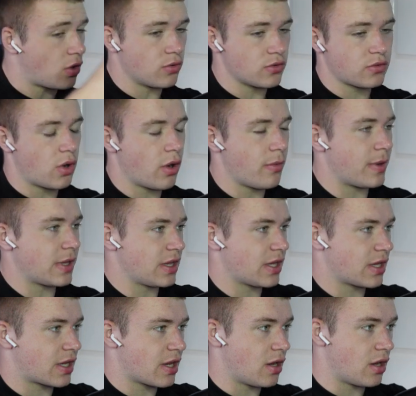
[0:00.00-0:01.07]
swapping
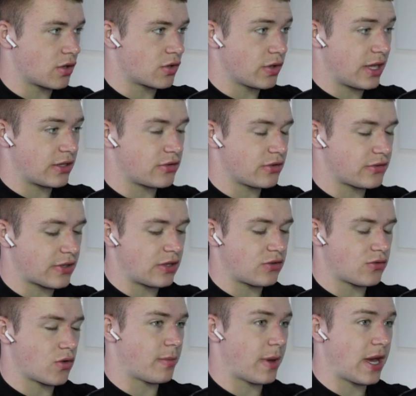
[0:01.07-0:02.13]
like a good exercise
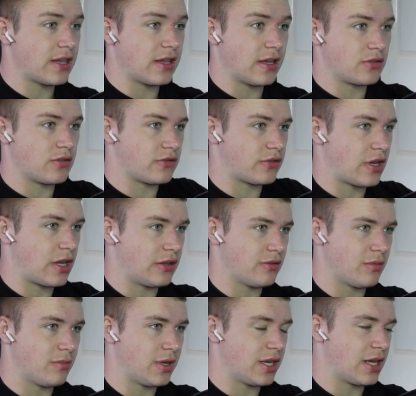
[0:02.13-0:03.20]
for a bad exercise.
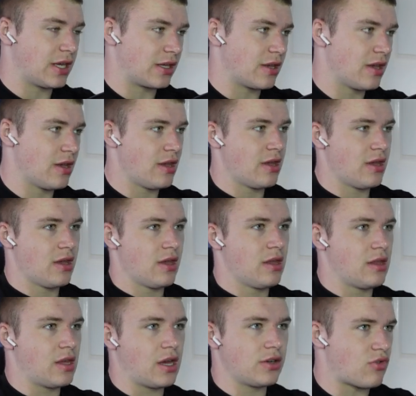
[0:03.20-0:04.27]
Meaning,
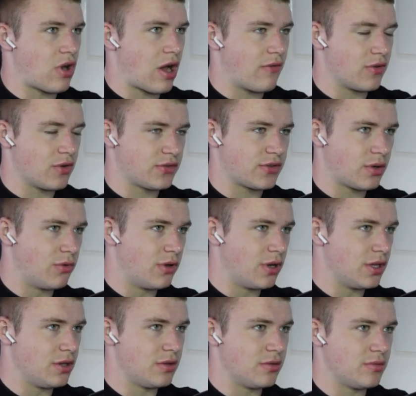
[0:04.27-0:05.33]
I'd rather
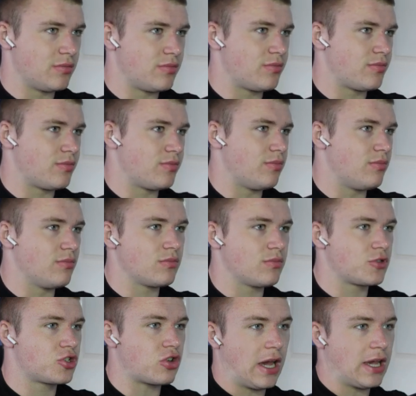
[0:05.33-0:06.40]
someone
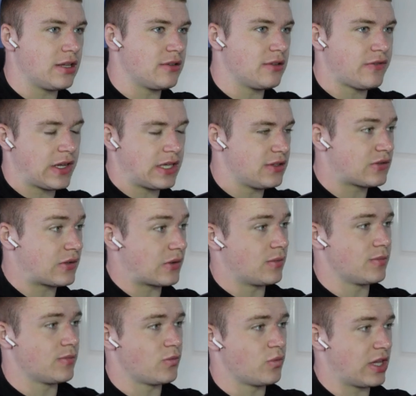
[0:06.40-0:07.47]
try and find
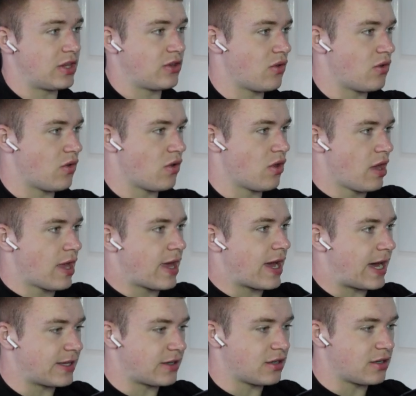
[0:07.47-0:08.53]
some way to
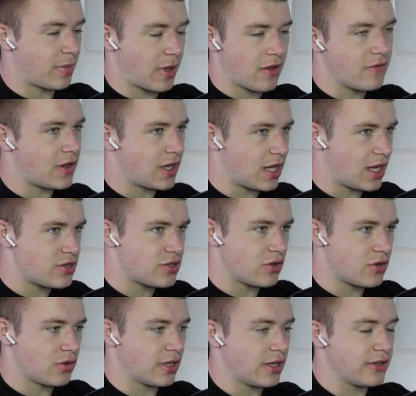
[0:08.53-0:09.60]
add in a bit of variation
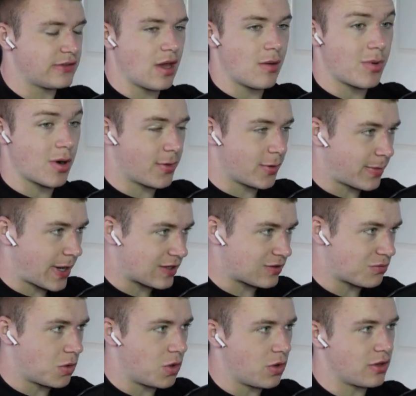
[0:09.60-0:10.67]
on, let's say, a barbell back
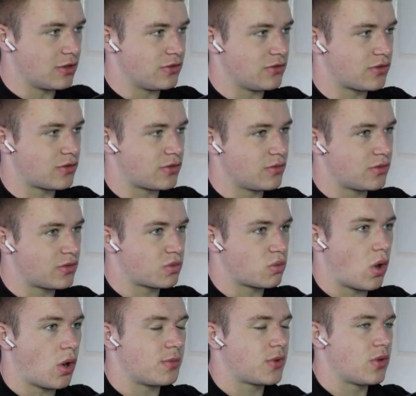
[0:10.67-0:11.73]
squat, then
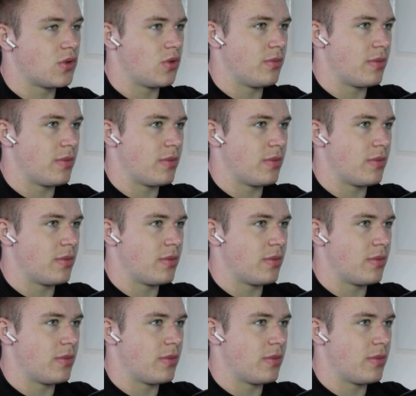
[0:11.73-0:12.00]
swap to